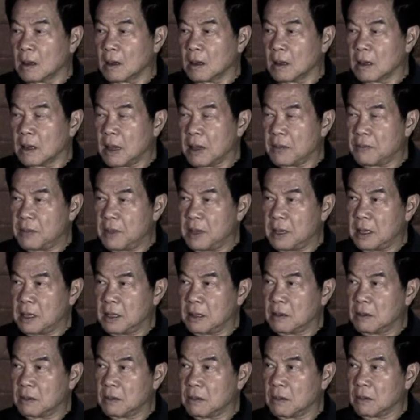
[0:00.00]
that
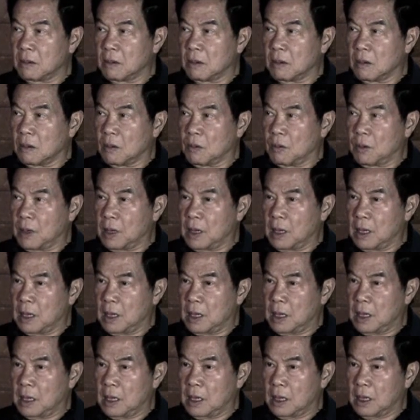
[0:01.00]
means
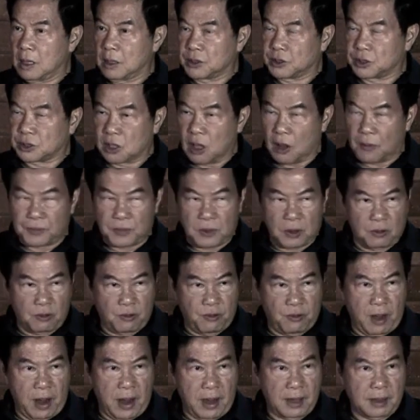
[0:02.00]
we stop the
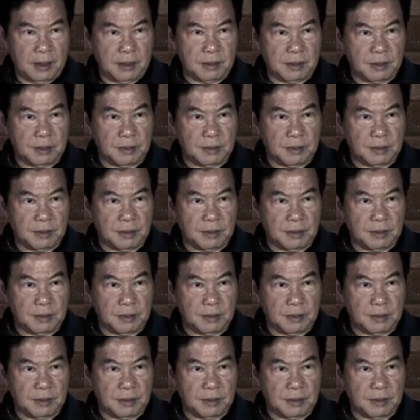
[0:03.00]
grain